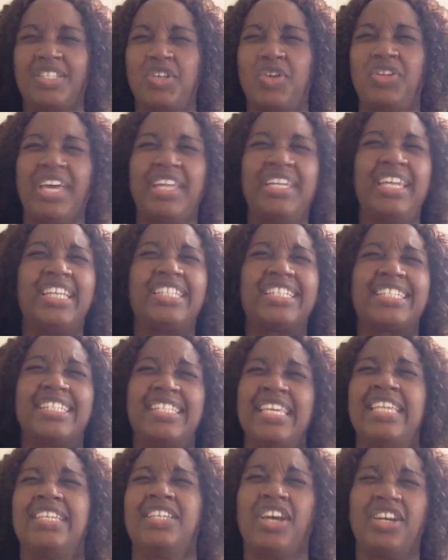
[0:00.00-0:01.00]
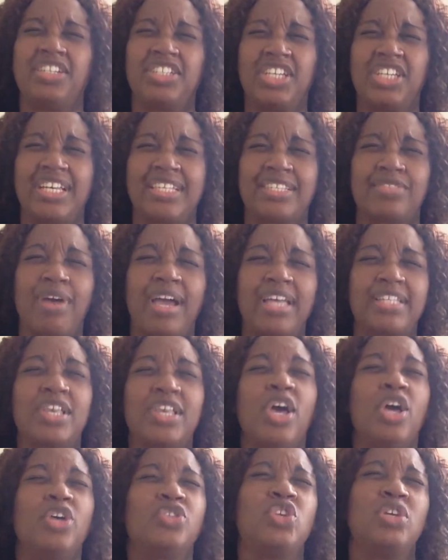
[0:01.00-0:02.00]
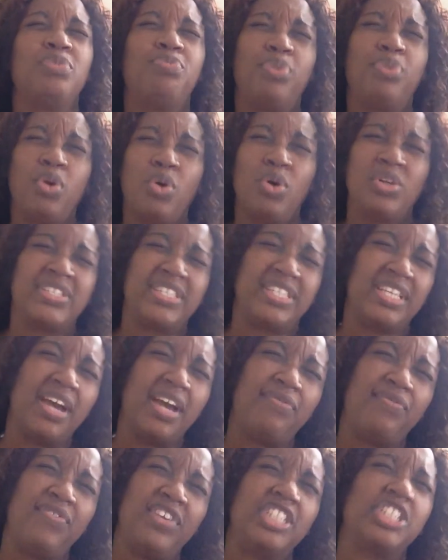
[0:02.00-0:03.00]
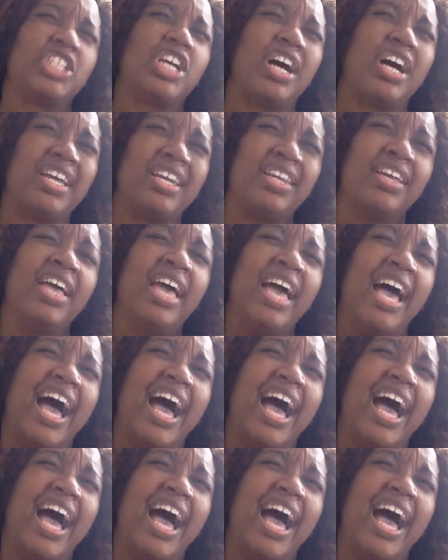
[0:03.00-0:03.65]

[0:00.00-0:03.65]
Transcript: So that they seek their Jesus Christ to impose their vision